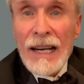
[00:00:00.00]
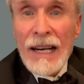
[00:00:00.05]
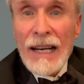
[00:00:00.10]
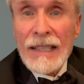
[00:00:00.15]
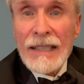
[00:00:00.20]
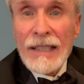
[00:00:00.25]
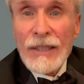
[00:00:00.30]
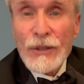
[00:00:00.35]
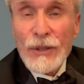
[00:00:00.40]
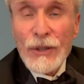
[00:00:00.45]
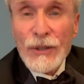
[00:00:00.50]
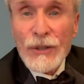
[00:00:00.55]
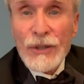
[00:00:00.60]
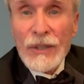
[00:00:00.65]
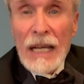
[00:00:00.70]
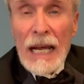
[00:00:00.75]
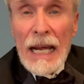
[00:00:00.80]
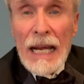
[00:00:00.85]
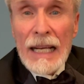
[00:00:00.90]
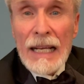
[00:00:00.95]
And this is
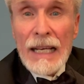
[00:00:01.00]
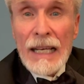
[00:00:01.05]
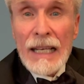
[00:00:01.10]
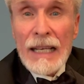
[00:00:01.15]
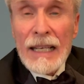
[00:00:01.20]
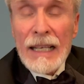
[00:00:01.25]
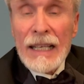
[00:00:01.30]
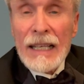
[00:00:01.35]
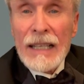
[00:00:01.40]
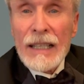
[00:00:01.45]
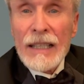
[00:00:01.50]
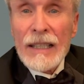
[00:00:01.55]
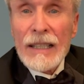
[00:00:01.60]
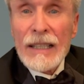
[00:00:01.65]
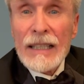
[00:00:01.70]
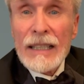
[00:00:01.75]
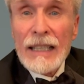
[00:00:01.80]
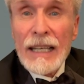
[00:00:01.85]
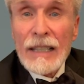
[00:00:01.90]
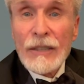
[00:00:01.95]
saying,
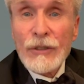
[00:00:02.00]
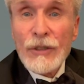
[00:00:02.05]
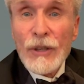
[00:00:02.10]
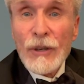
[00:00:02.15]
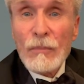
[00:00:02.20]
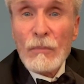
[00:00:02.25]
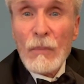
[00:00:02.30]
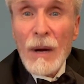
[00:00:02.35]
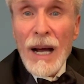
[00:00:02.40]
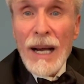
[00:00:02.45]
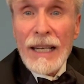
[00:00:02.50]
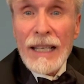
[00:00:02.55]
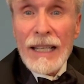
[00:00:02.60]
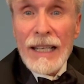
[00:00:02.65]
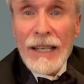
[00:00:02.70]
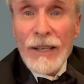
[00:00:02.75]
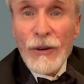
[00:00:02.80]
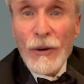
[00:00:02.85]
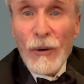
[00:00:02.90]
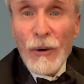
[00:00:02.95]
get your
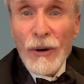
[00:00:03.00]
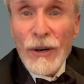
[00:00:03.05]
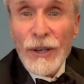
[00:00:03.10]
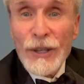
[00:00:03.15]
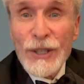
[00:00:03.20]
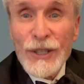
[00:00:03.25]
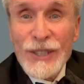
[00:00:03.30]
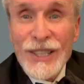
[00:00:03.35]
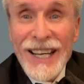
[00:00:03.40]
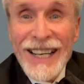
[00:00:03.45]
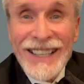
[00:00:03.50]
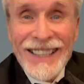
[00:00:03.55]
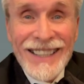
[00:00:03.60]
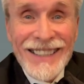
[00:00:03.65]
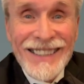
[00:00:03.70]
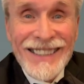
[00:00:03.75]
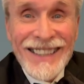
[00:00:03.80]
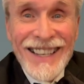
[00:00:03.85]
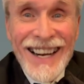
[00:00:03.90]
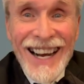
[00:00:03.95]
money in order. You see
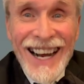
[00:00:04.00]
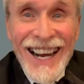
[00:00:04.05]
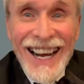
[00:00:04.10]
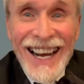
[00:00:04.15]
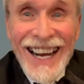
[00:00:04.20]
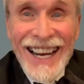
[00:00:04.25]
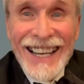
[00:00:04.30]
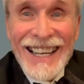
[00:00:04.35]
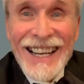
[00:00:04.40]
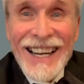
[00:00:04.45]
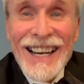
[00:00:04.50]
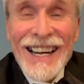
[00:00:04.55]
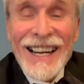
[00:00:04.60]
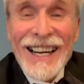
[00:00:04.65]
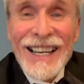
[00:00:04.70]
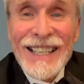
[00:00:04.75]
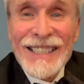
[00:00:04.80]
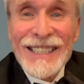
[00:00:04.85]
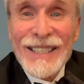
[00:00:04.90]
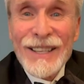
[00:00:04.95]
this guy?
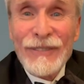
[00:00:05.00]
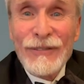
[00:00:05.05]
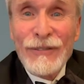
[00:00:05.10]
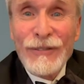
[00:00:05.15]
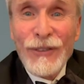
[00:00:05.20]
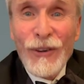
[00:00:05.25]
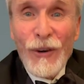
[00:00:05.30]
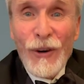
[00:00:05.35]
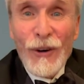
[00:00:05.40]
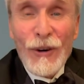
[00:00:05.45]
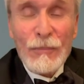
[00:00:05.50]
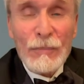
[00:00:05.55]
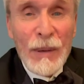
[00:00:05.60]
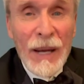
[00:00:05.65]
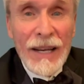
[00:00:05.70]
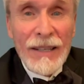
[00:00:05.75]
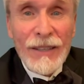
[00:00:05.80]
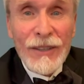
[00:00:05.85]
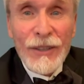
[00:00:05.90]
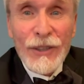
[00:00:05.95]
It's the Four of
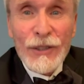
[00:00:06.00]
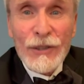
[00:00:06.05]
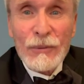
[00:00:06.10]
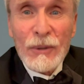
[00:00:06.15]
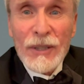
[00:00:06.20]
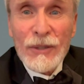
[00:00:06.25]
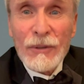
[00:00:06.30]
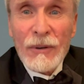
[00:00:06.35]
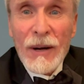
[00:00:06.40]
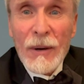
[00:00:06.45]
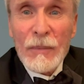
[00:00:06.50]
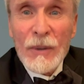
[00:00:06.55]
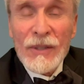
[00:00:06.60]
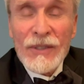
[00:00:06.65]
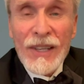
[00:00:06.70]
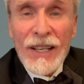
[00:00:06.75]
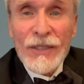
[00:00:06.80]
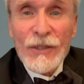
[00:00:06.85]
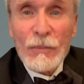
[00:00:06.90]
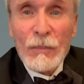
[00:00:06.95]
Pentacles, which
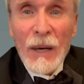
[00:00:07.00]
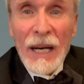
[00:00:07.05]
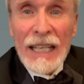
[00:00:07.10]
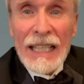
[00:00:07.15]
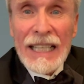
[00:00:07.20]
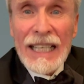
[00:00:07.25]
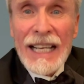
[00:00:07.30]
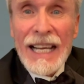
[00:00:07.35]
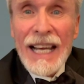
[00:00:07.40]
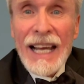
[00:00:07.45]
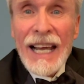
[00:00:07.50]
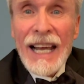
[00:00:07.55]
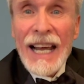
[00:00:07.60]
represents money.